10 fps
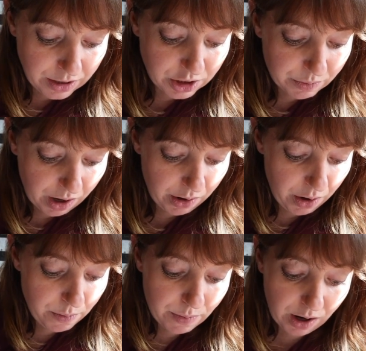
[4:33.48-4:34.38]

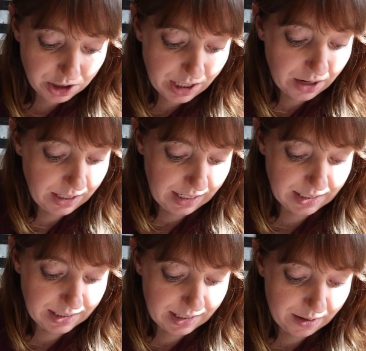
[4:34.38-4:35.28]
Tomorrow, march out
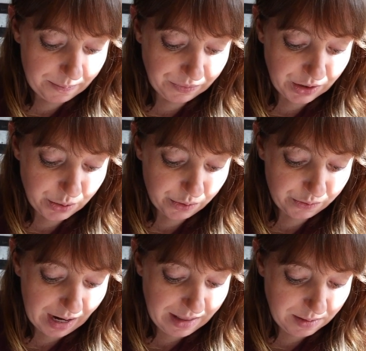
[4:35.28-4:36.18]
against them. You will
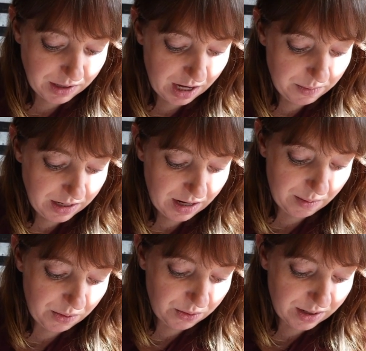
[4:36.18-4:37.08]
find them coming
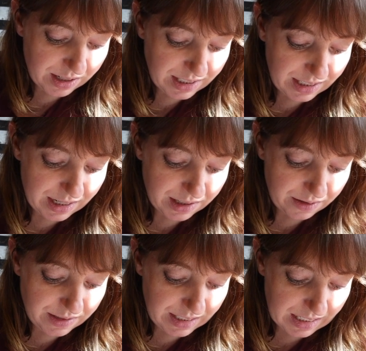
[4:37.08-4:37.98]
up through the ascent
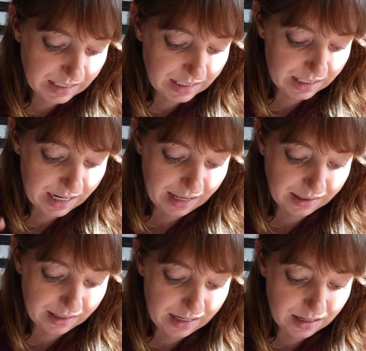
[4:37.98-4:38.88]
of Ziz
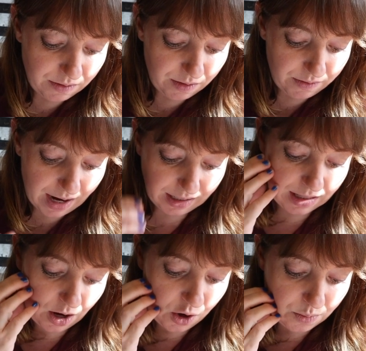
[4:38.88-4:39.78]
at the end of the
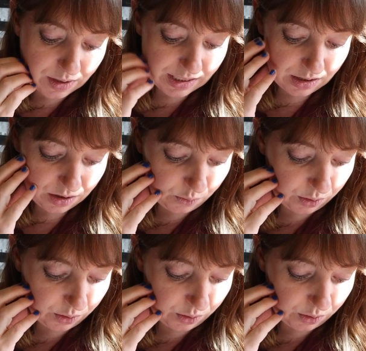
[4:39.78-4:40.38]
valley that opens into the